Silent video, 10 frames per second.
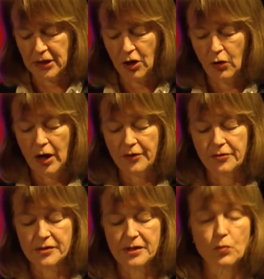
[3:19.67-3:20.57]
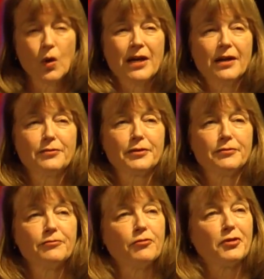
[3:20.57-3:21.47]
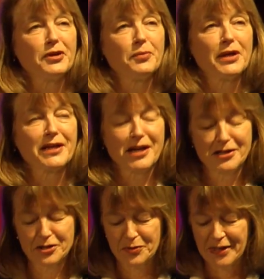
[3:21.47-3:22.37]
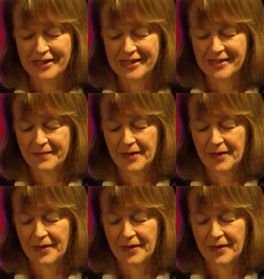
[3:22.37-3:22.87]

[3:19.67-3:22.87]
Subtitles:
co-authors in 141 countries,